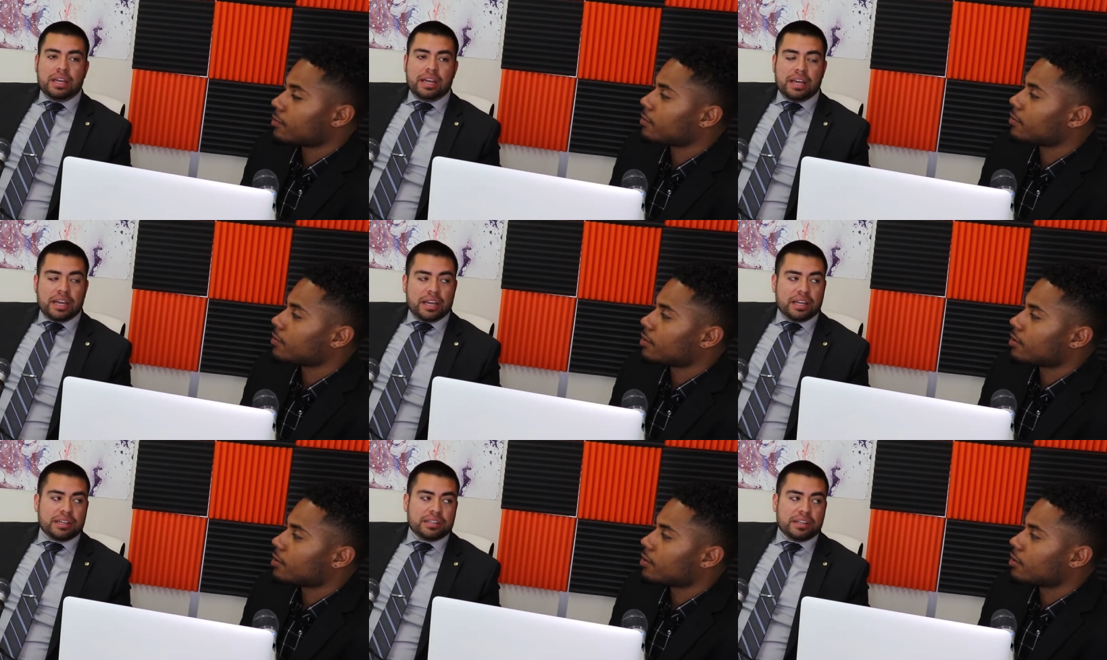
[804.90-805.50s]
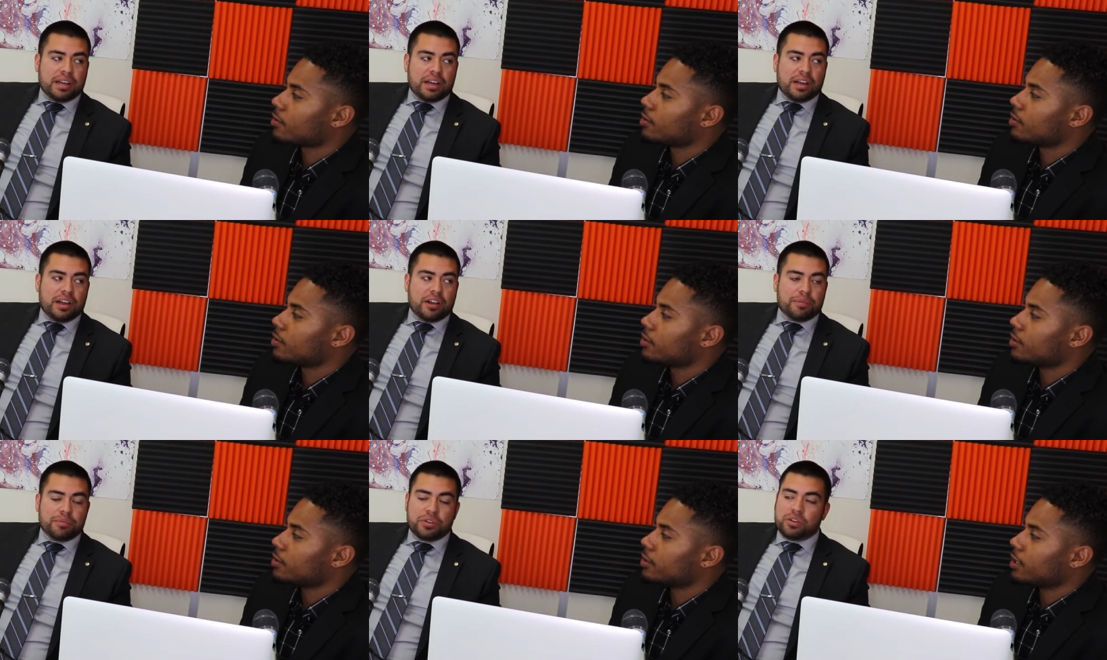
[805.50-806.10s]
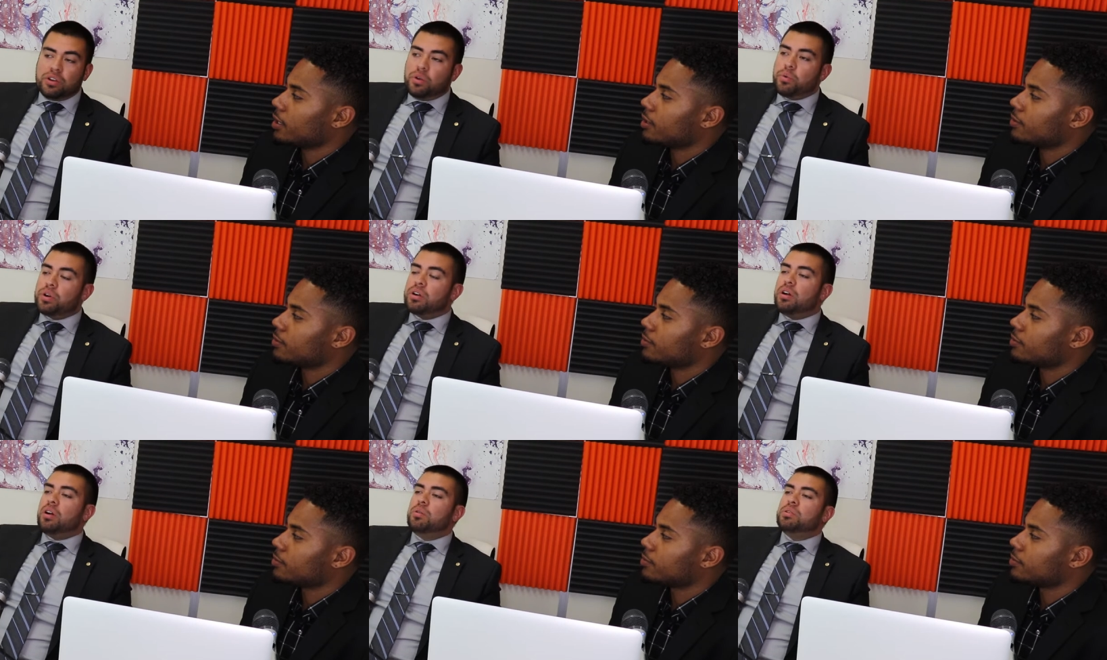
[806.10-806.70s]
Speaker 1: And um, you know,
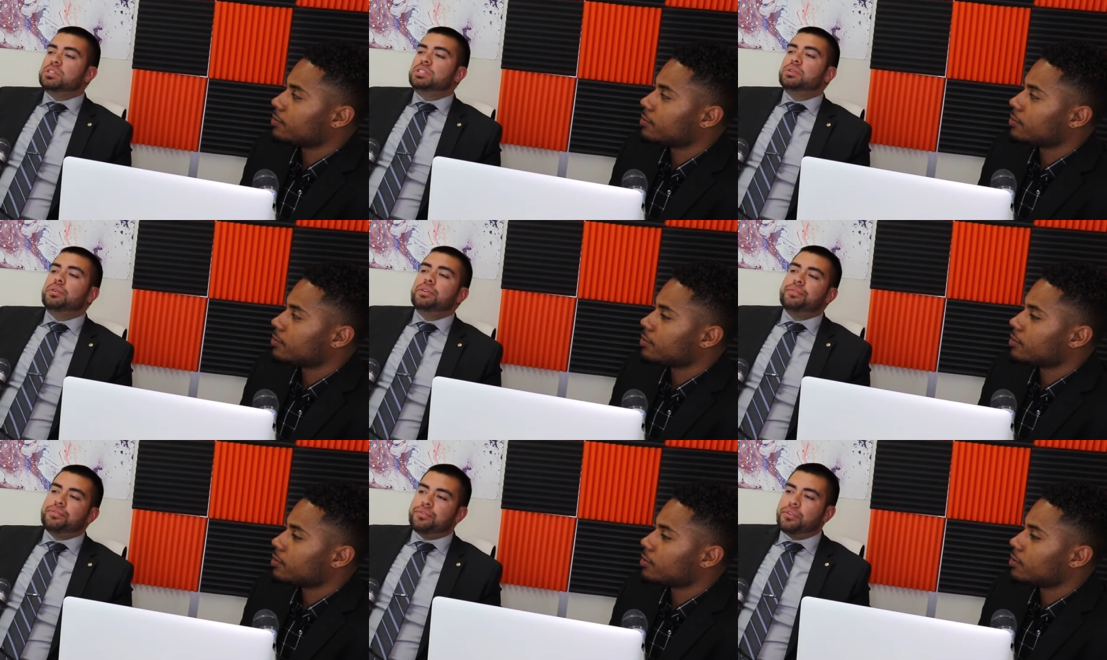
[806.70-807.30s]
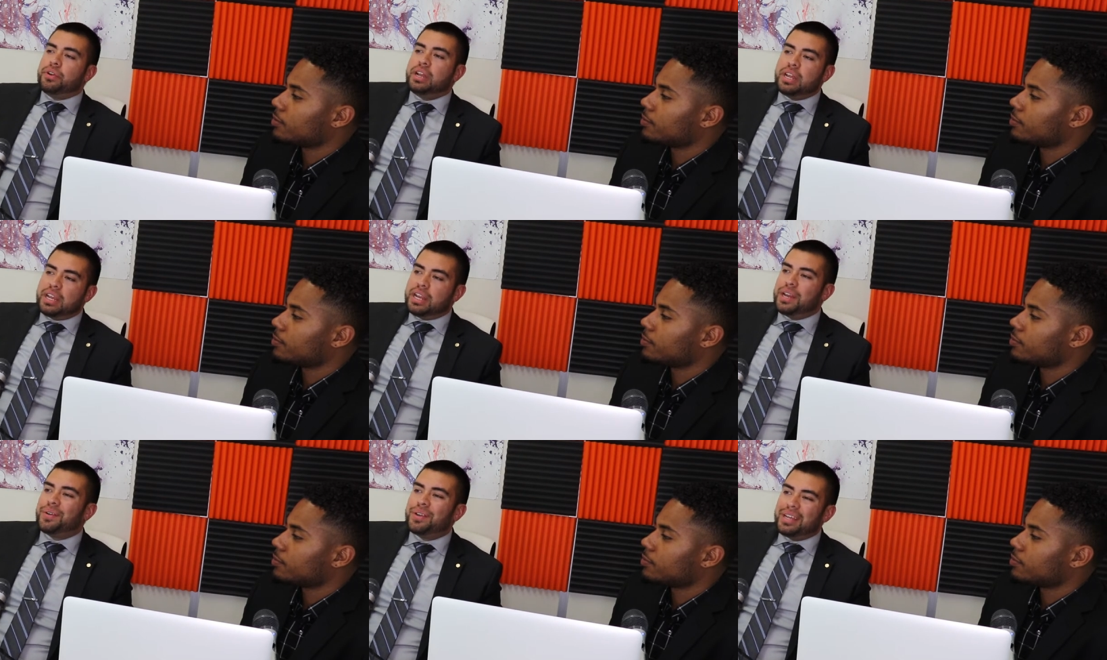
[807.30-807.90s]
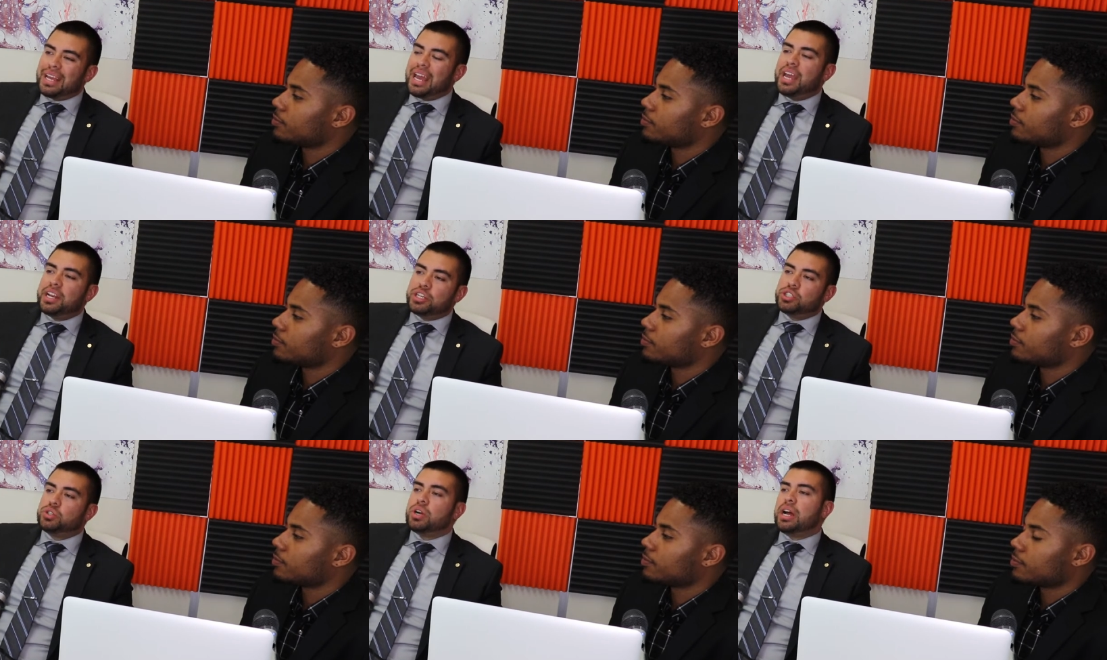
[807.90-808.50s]
we're always doing free hearing
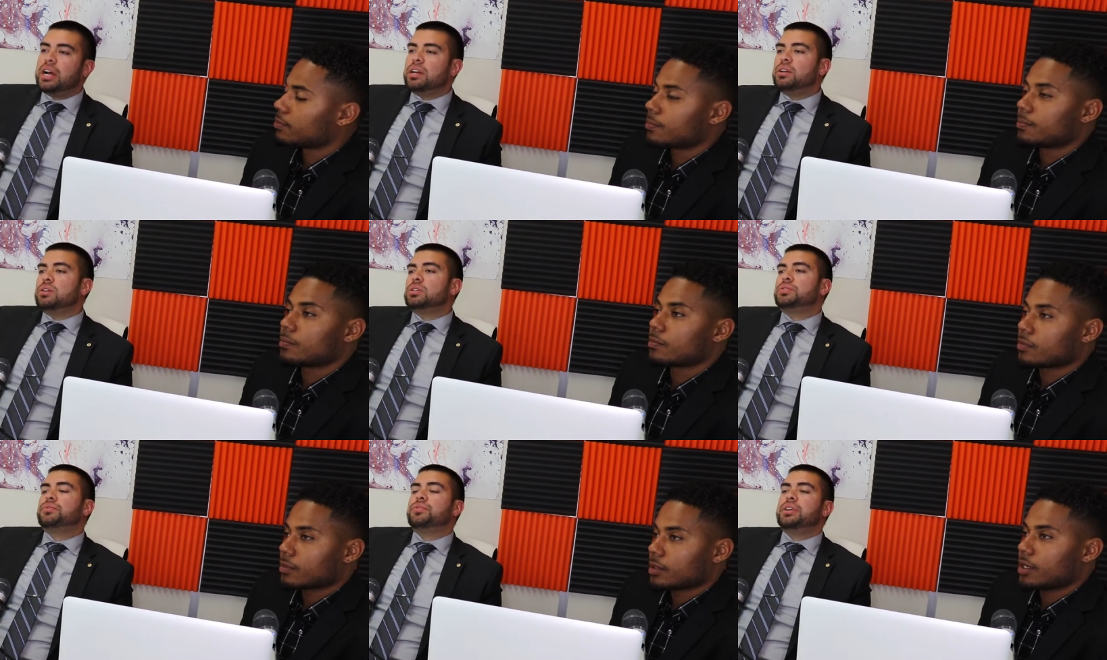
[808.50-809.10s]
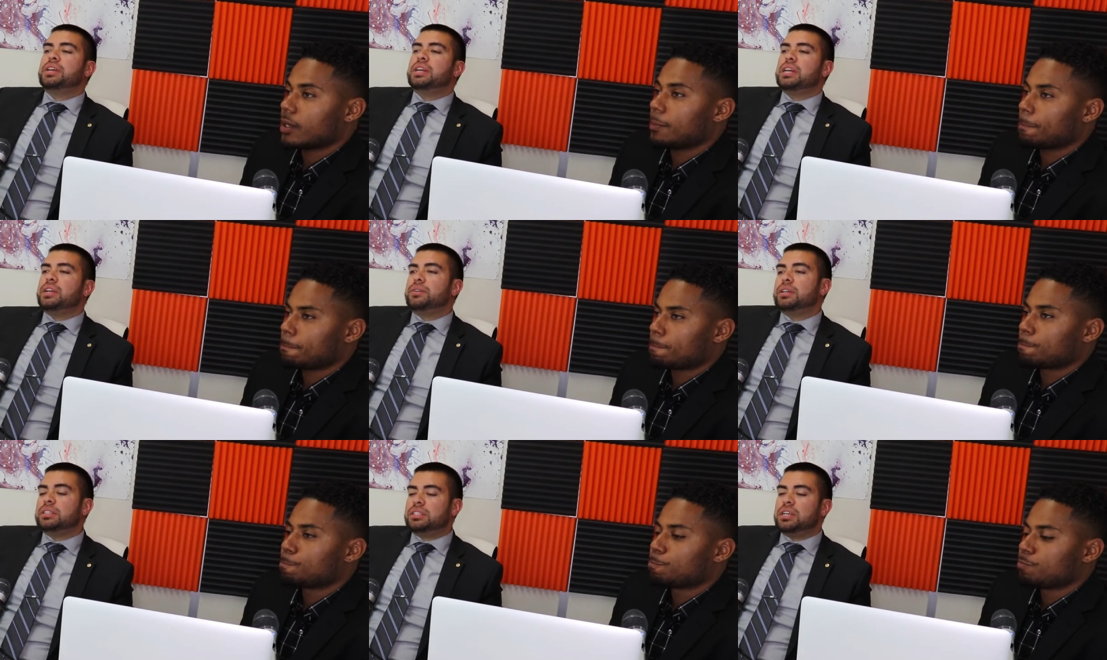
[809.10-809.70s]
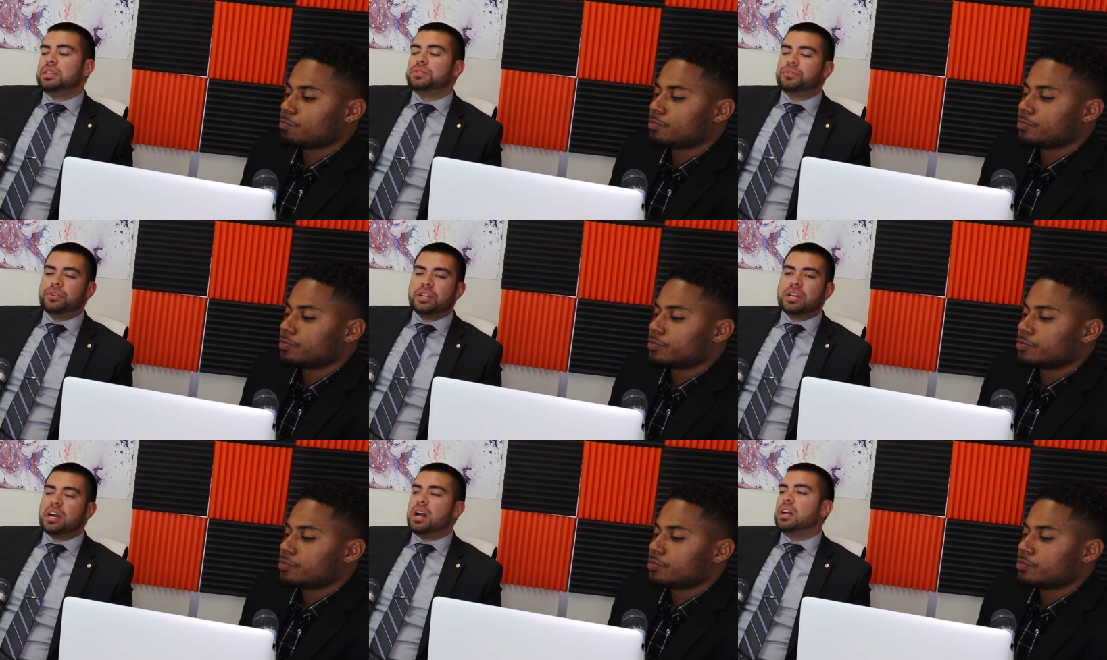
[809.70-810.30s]
aid trials, free hearing tests,
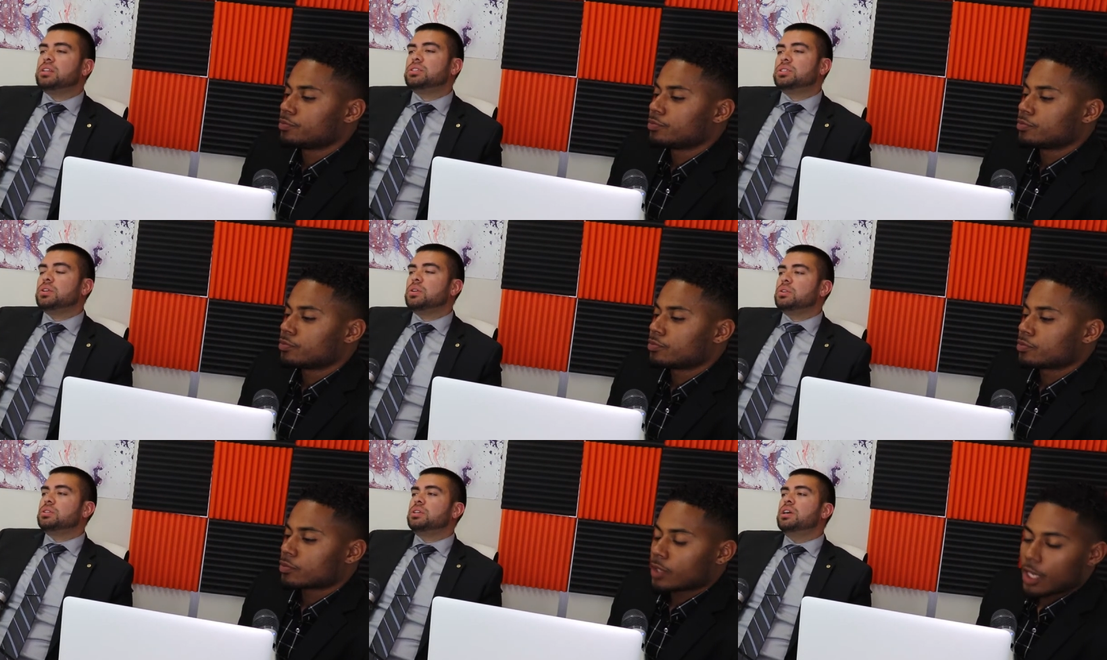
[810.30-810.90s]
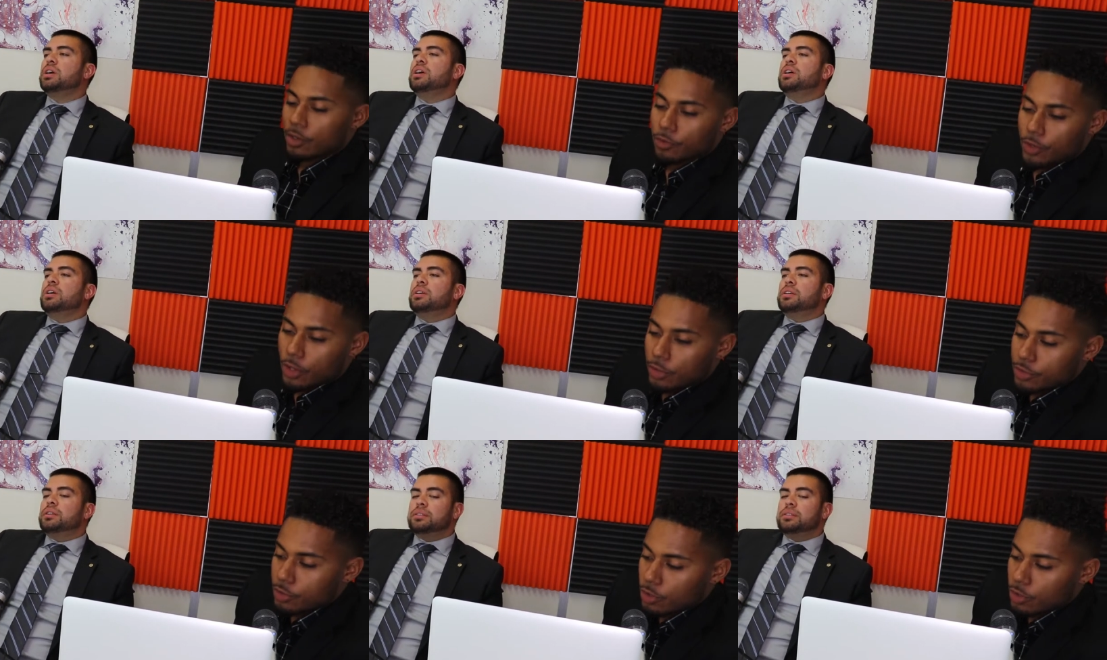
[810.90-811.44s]
free consults. And for those